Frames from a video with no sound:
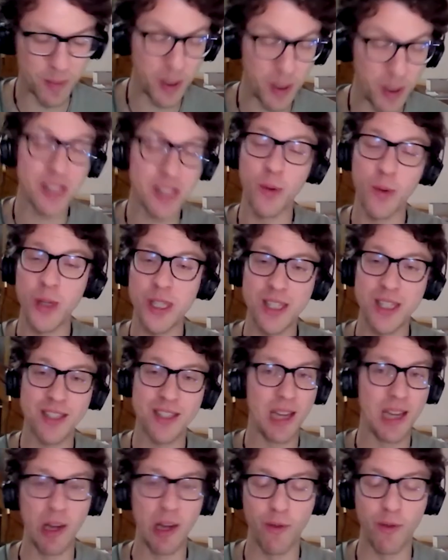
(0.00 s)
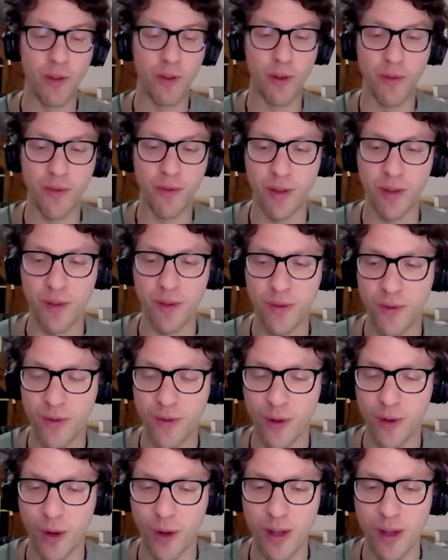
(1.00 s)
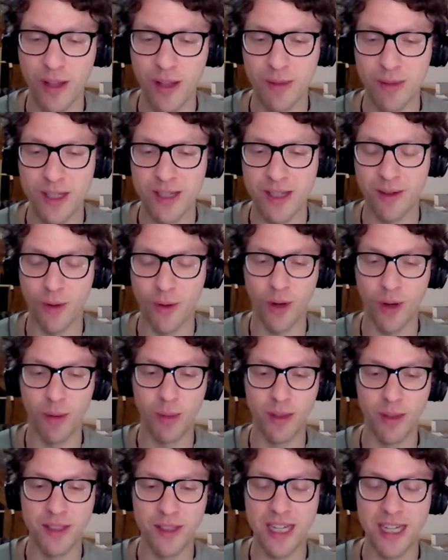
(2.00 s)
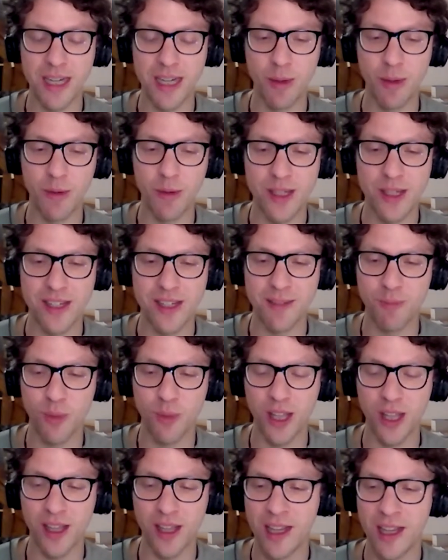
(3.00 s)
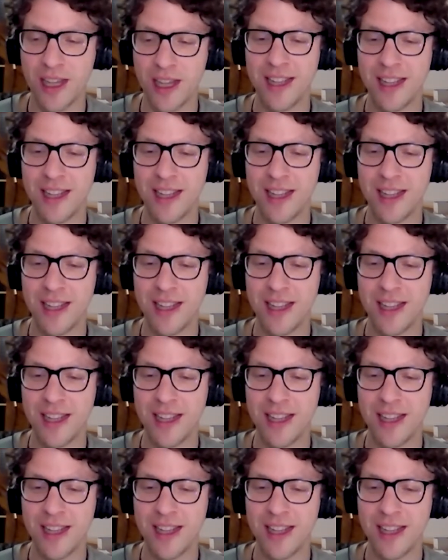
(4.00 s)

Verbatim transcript: because it was, for all, it was a horrible time. It was a pretty